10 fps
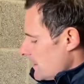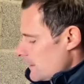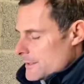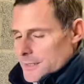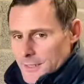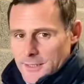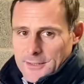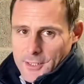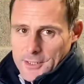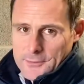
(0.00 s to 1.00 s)
see the
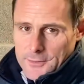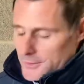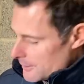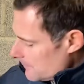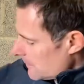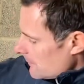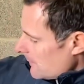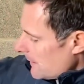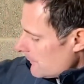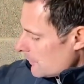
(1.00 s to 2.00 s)
size of the tub because we
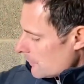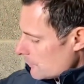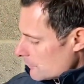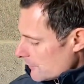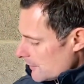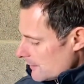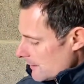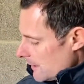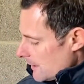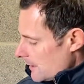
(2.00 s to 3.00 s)
have a lot of horses,
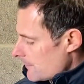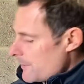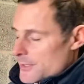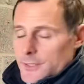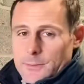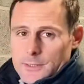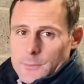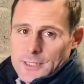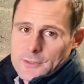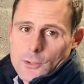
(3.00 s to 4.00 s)
especially when the
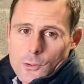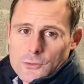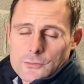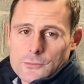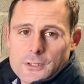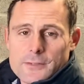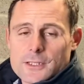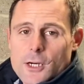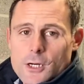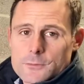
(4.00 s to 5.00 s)
weather's hot or they're in
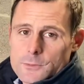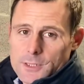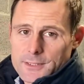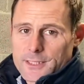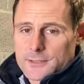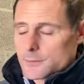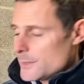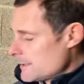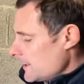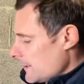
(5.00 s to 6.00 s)
hard work and they're
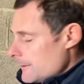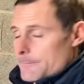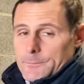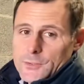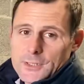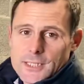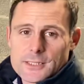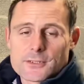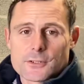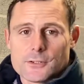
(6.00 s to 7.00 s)
sweating. You need
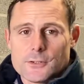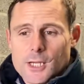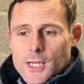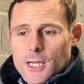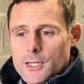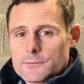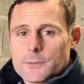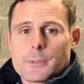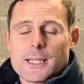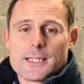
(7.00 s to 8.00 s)
to
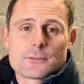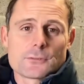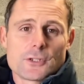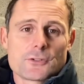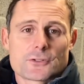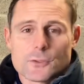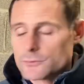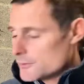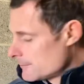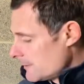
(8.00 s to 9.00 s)
replace all those
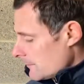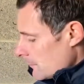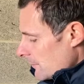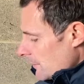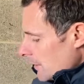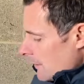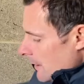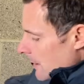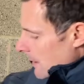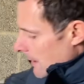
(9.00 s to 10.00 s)
salts and minerals. So
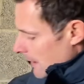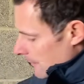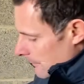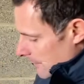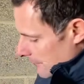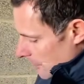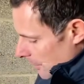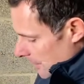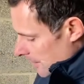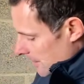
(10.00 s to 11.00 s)
we've got
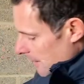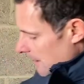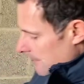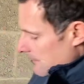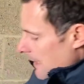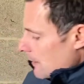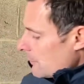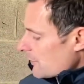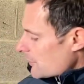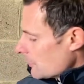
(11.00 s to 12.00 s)
an
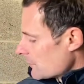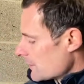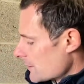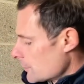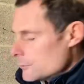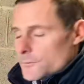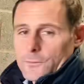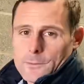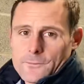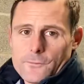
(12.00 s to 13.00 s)
Equus salts is called
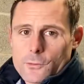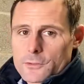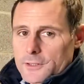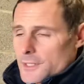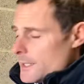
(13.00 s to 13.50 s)
from Foreign.